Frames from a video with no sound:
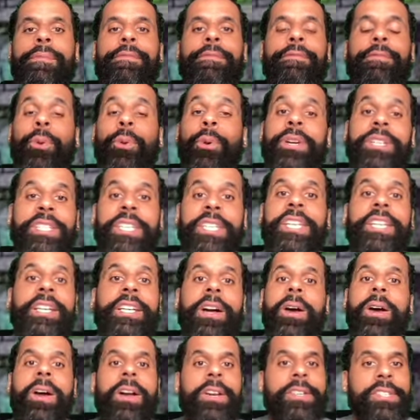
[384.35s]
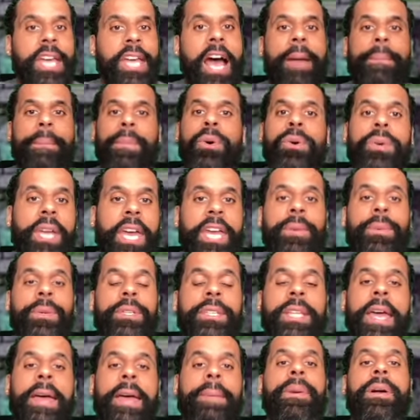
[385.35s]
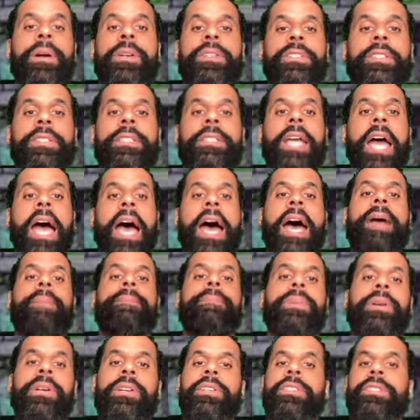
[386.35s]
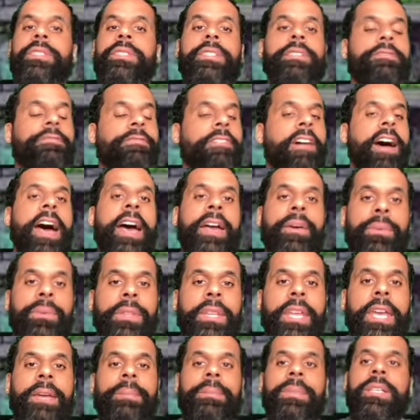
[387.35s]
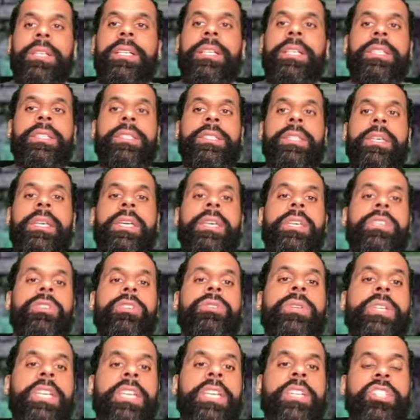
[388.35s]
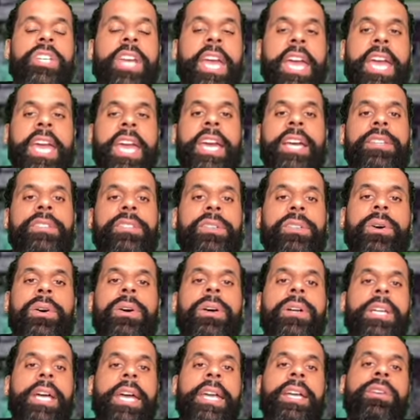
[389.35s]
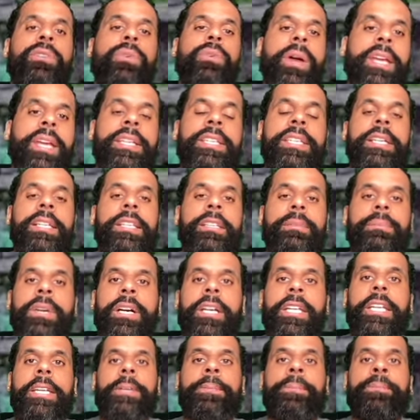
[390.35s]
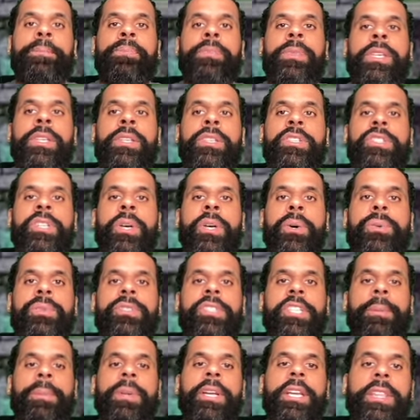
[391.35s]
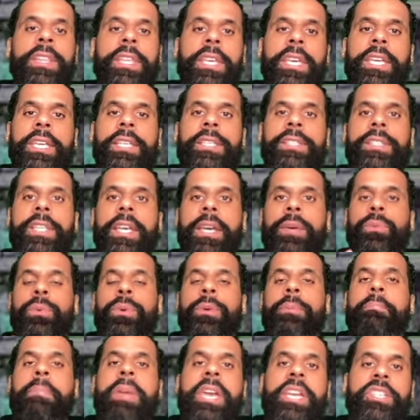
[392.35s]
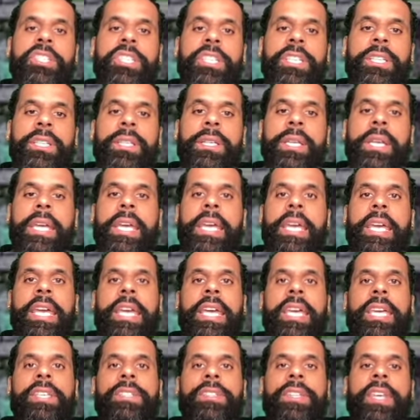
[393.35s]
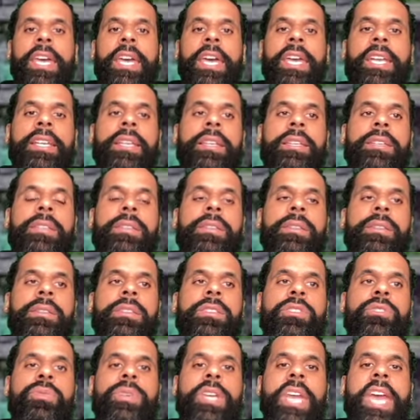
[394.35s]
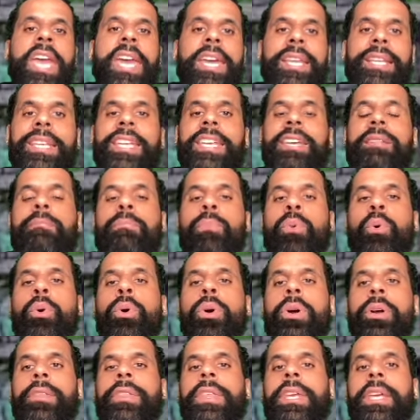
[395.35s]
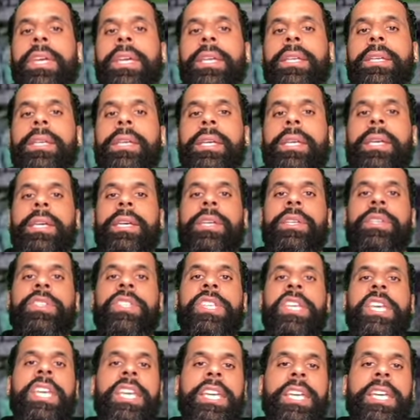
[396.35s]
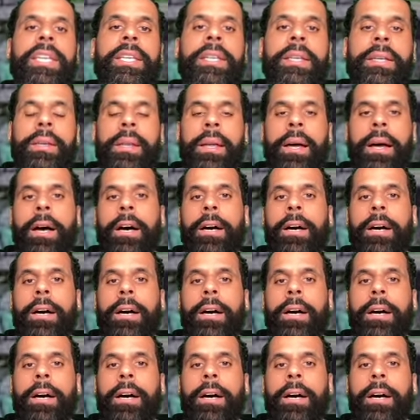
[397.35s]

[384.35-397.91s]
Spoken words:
14 cards, I'm okay with that personally. I'm personally fine with that because you can get your hands on a great deal of money. So some of the things that were mentioned is that you can't get more than 10